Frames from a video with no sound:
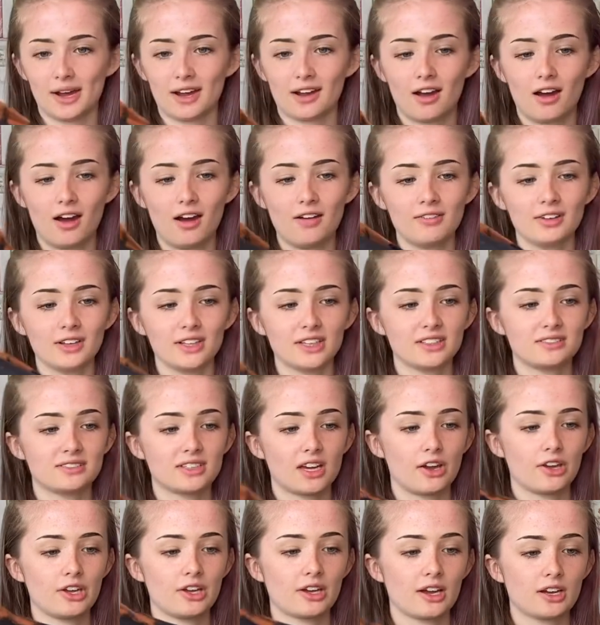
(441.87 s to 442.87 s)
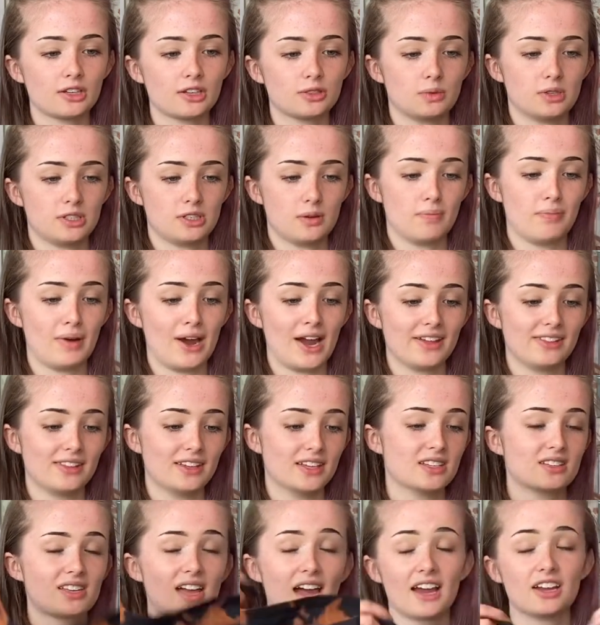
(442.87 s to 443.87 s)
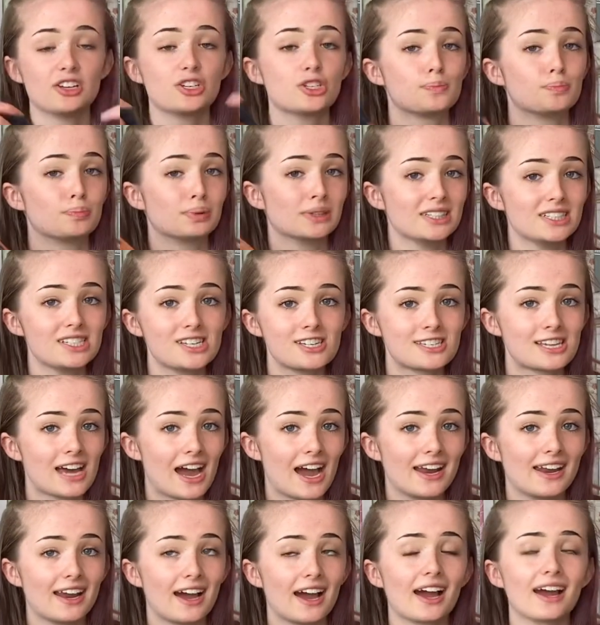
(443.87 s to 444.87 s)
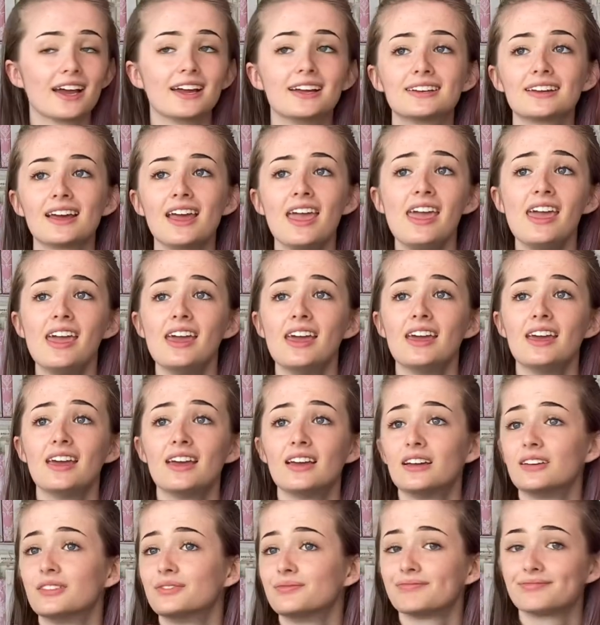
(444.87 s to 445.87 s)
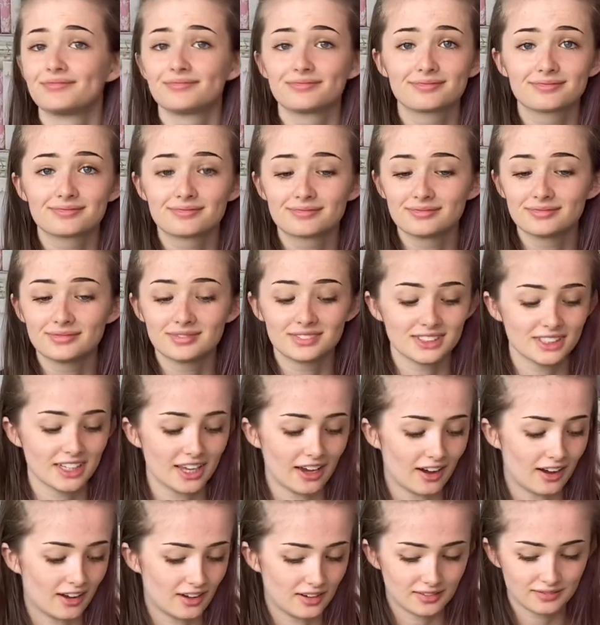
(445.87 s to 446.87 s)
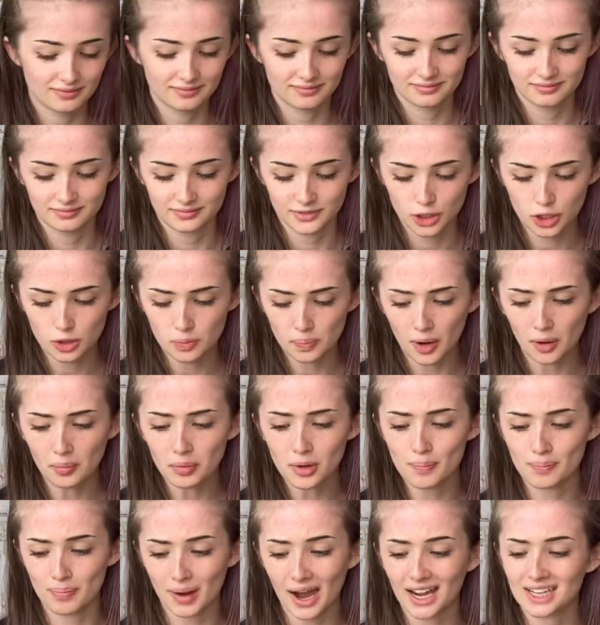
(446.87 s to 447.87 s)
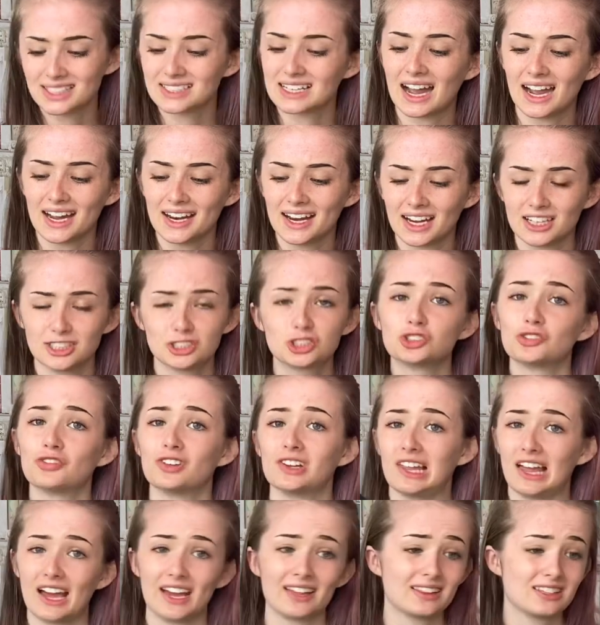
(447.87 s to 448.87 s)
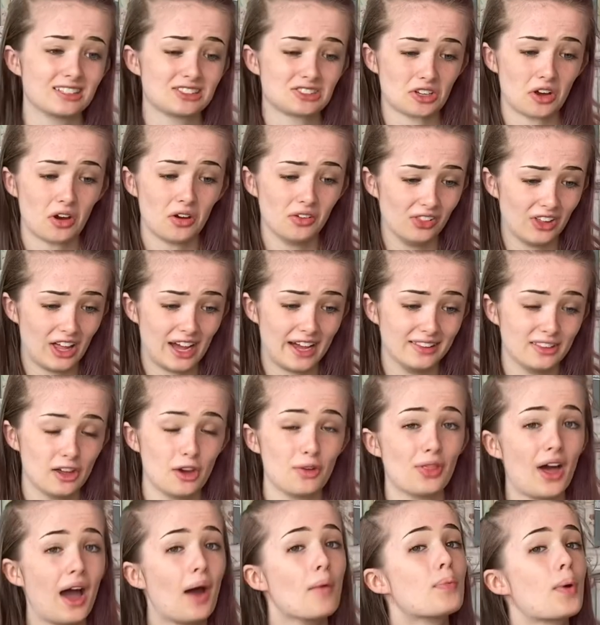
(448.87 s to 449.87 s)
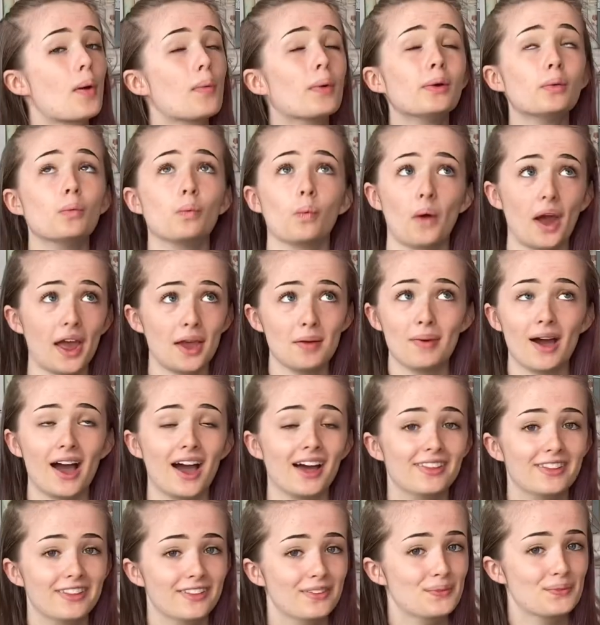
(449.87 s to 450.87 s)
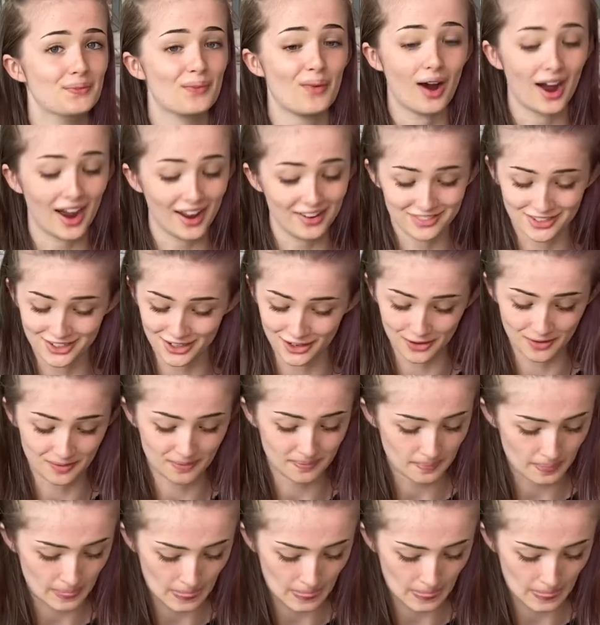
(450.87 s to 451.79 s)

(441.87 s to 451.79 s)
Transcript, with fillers: can't really tell you guys where to buy this. I just bleach tie-dyed, yeah. You could probably buy tie-dye stuff like this online though, that'd probably be way better than what I've done.